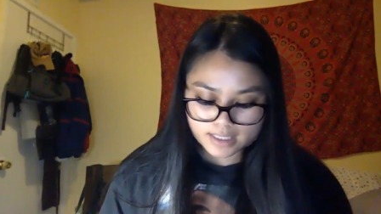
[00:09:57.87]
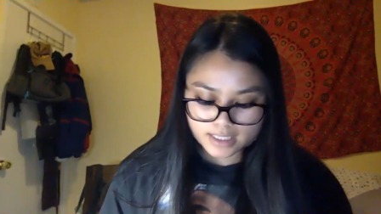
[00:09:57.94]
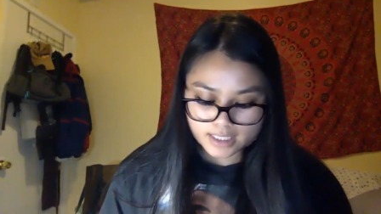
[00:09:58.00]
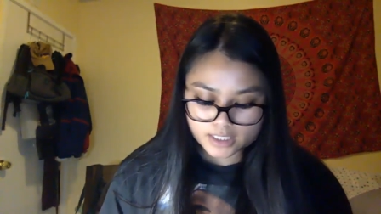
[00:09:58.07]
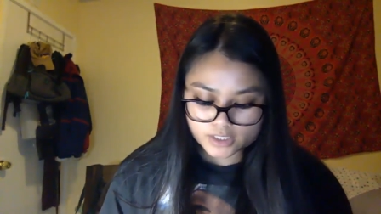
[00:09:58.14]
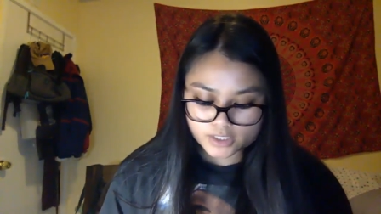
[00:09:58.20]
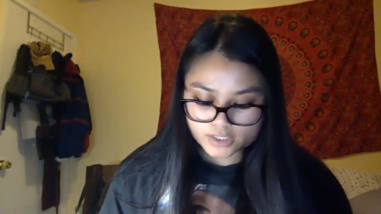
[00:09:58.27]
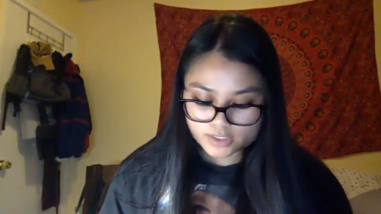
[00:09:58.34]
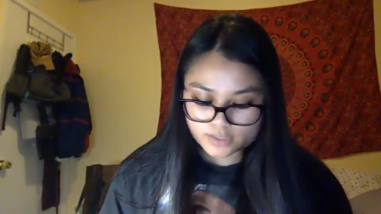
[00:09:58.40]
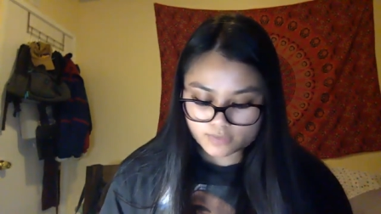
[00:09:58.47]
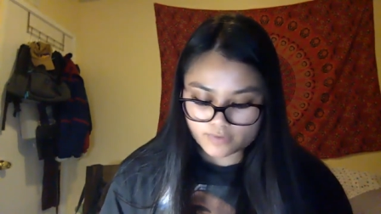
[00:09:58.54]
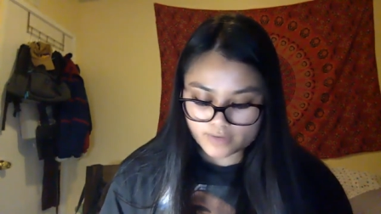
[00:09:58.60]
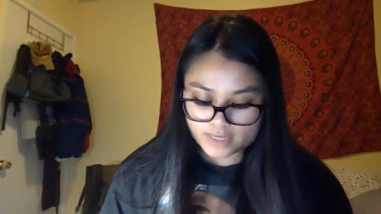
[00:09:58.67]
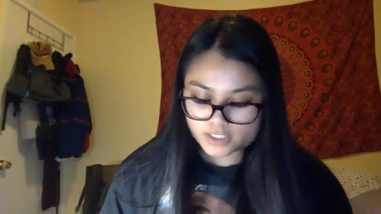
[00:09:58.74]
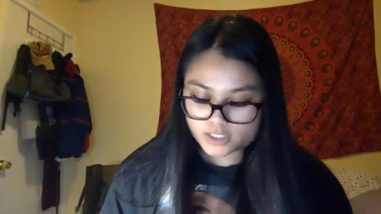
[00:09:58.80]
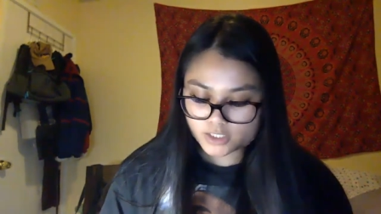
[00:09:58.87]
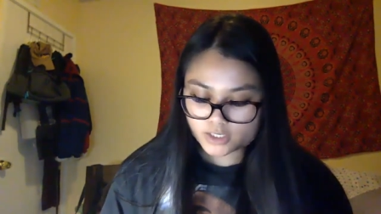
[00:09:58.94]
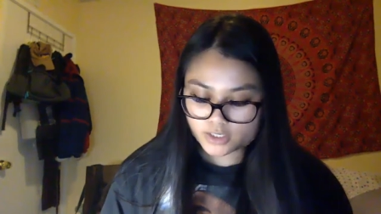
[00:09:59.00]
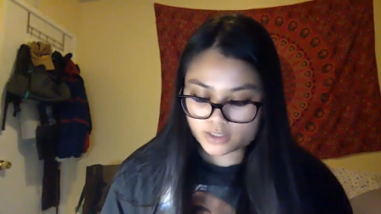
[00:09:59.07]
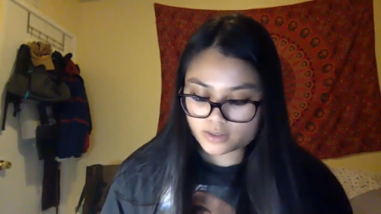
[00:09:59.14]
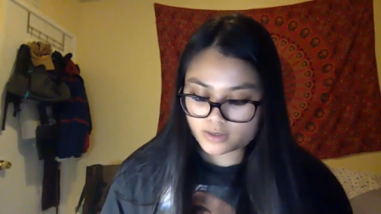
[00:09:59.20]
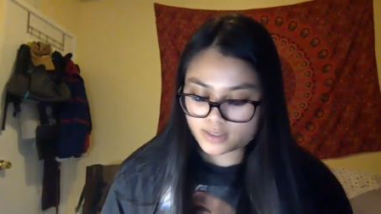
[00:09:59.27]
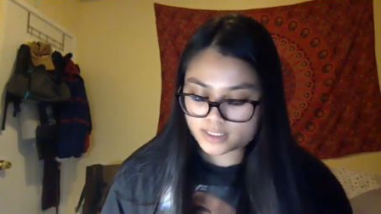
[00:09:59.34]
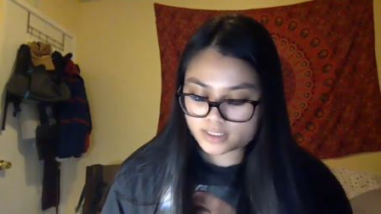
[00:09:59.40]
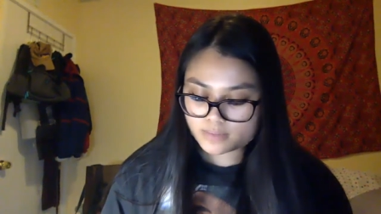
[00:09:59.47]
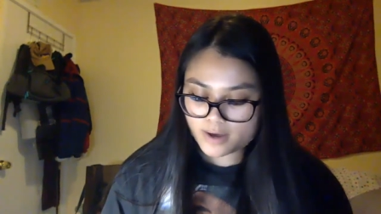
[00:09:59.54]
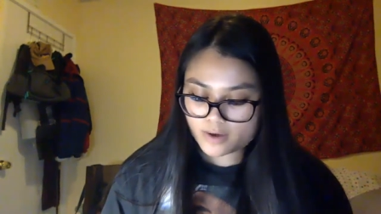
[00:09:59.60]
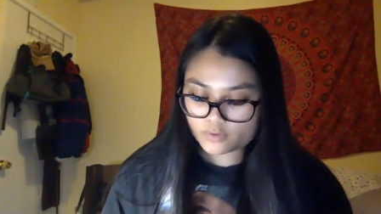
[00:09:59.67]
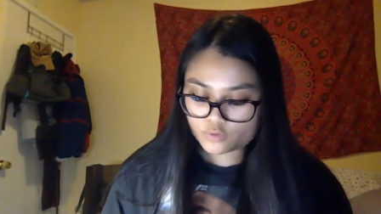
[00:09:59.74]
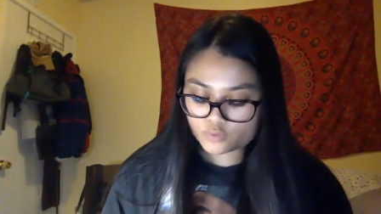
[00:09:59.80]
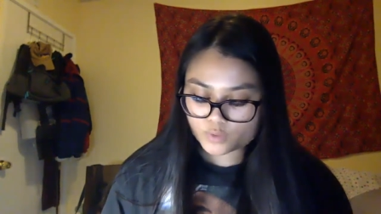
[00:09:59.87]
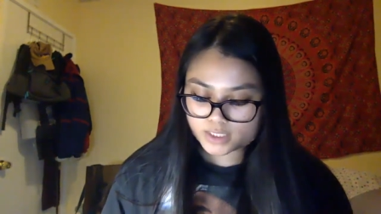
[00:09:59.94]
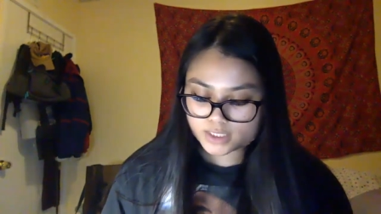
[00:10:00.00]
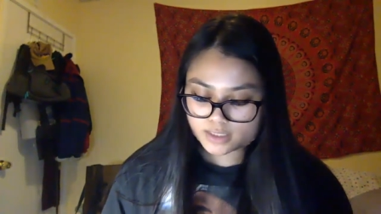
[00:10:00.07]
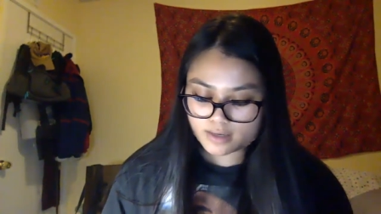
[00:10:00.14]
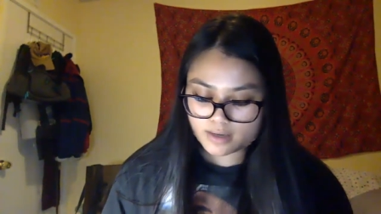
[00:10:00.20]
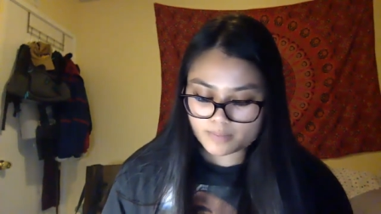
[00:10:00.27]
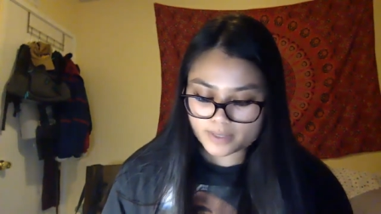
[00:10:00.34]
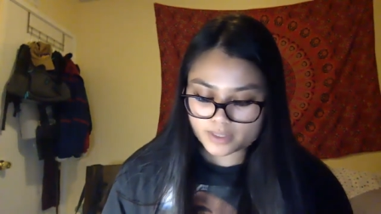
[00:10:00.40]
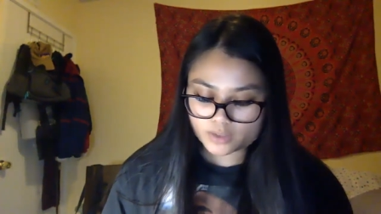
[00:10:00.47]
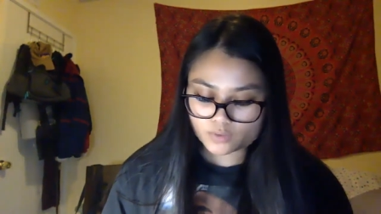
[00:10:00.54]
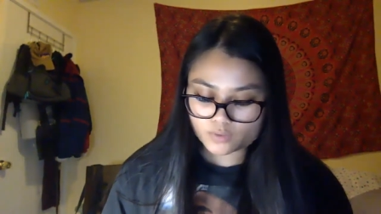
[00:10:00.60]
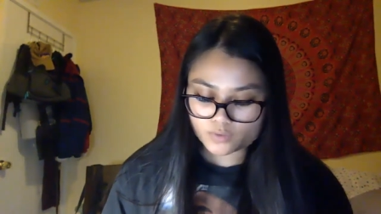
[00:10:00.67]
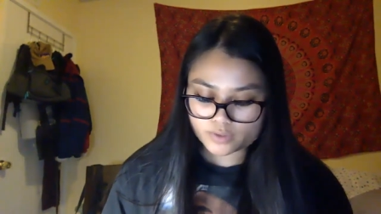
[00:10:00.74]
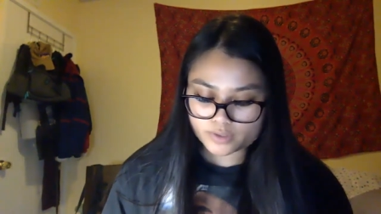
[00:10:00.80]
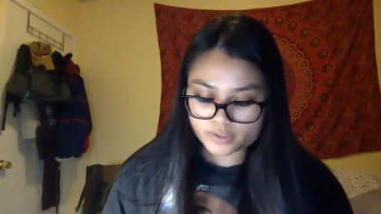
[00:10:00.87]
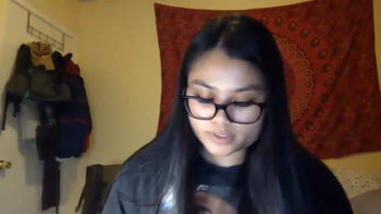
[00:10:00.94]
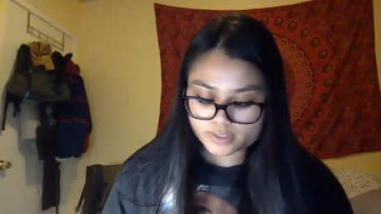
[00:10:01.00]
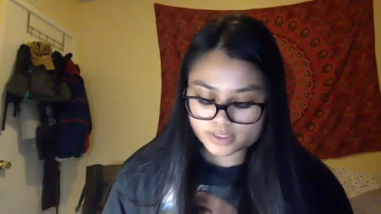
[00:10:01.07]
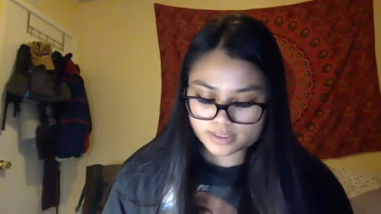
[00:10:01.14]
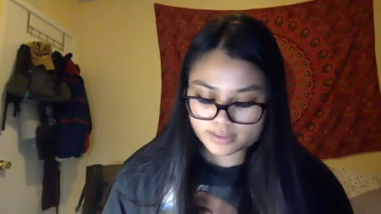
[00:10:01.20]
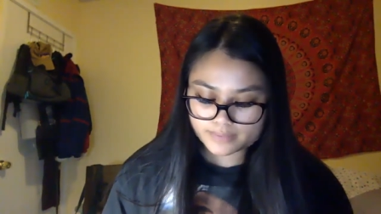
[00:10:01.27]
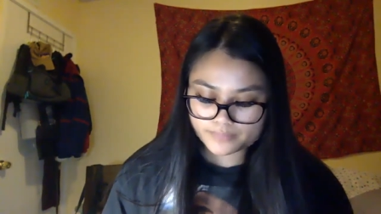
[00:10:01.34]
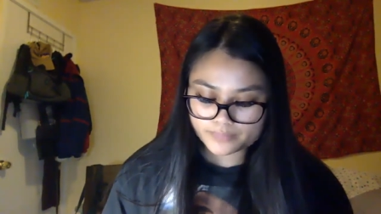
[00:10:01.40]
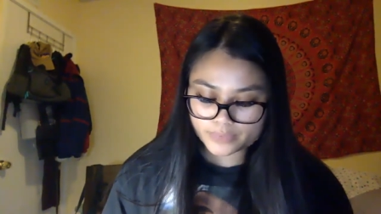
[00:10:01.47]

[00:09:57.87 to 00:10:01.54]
He turned to face her, his mouth twisted up at the corners.